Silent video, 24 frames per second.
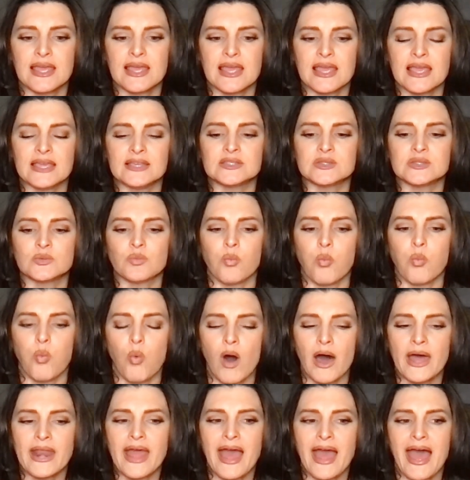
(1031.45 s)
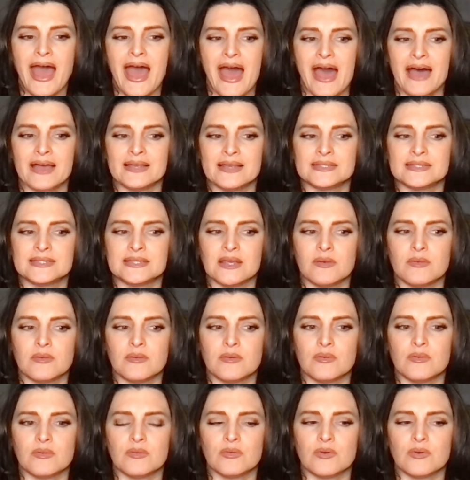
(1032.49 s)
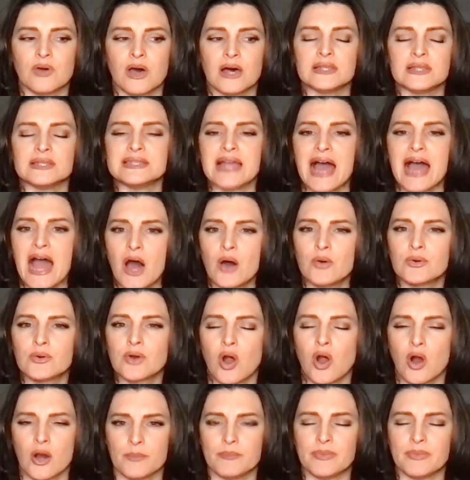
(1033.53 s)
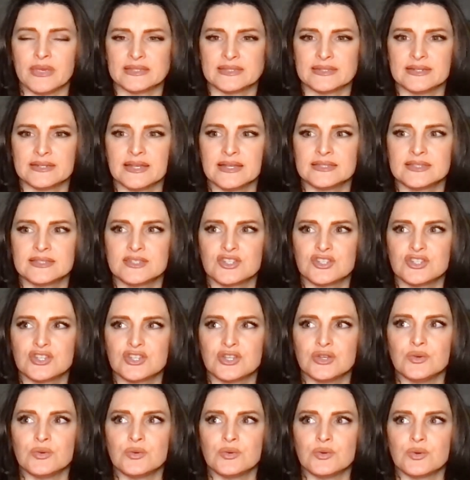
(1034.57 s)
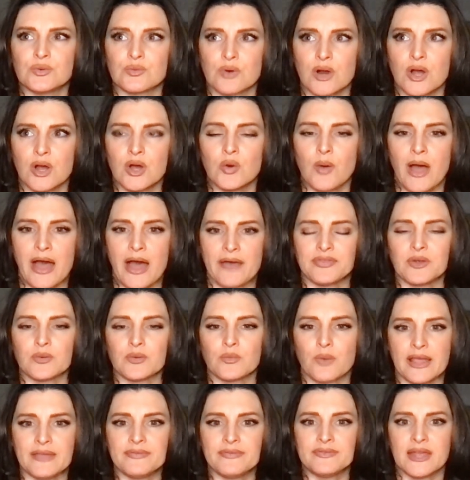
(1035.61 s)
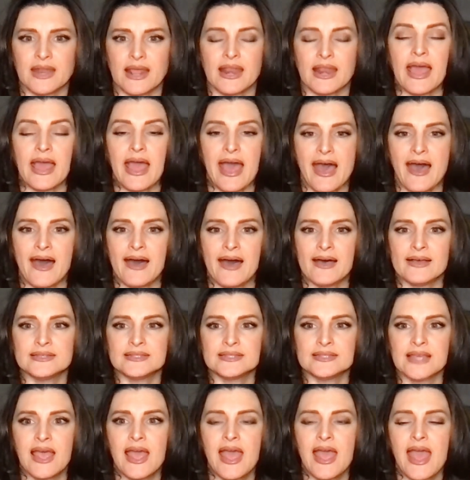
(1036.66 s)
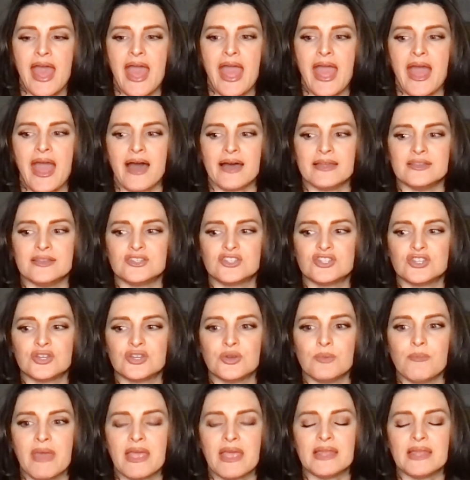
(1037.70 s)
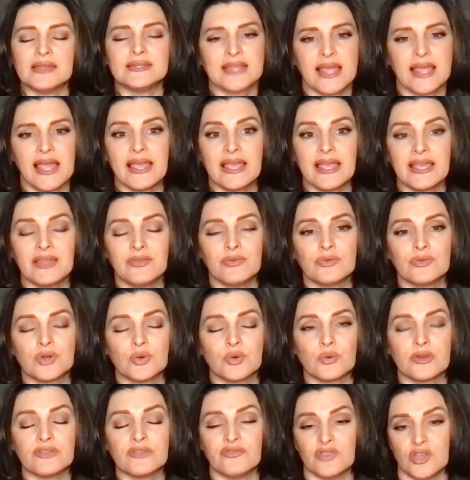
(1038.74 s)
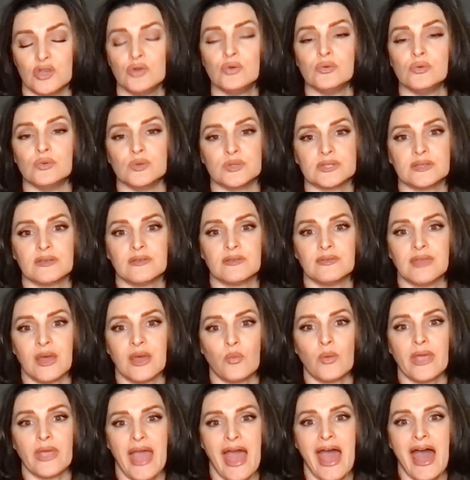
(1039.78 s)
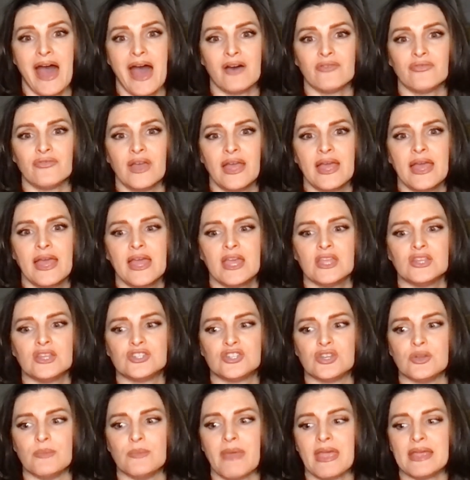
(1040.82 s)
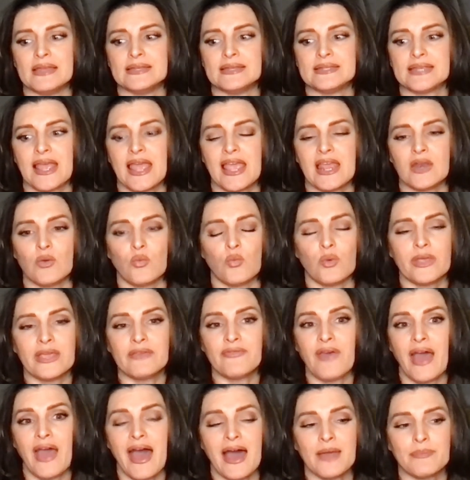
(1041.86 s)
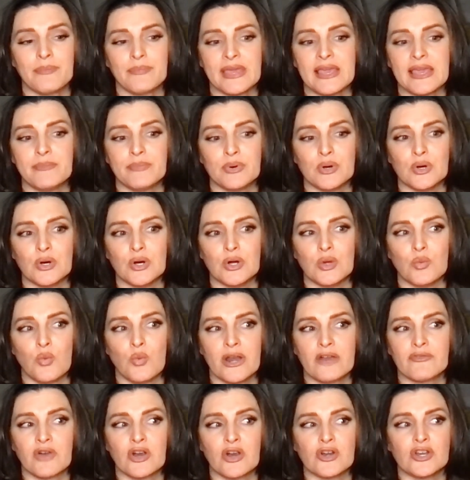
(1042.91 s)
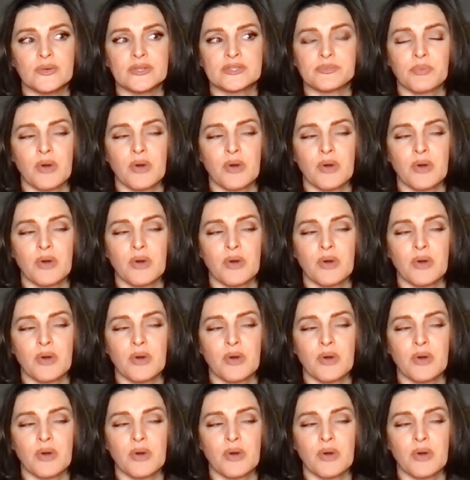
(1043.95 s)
is what has allowed our business to grow at the rate that it has, and to maintain the reviews that we have. We've had people, one of our newest